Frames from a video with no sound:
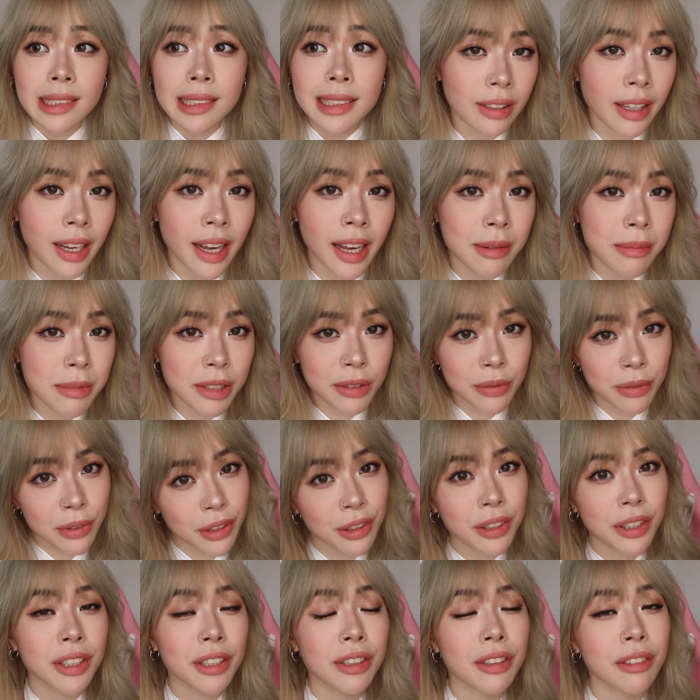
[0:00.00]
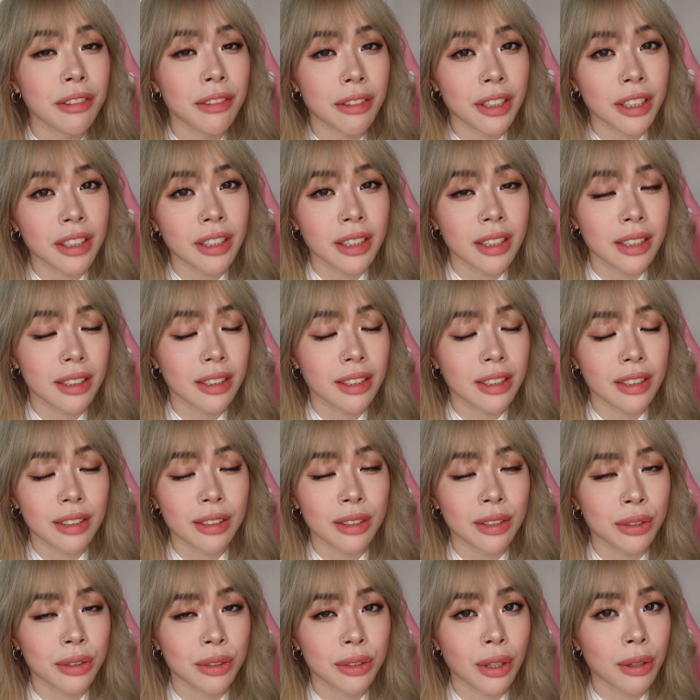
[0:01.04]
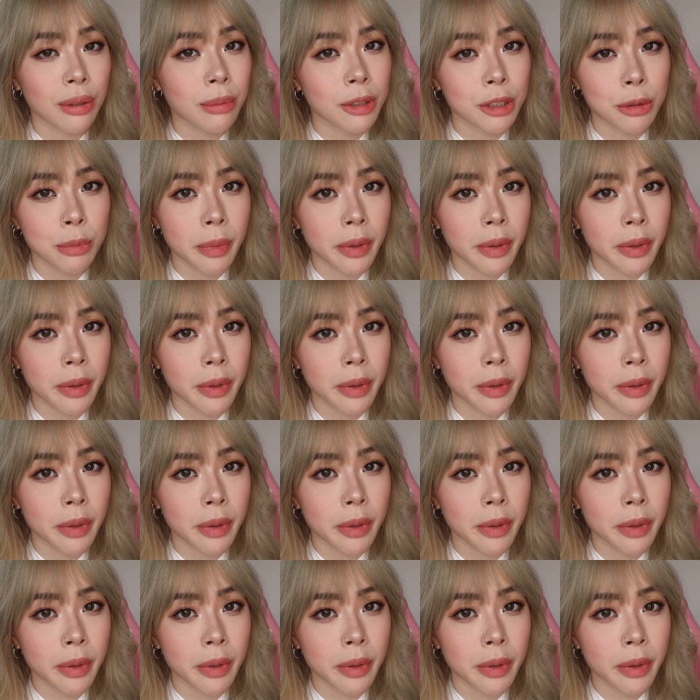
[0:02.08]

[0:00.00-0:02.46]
the atmosphere in Korea is just so much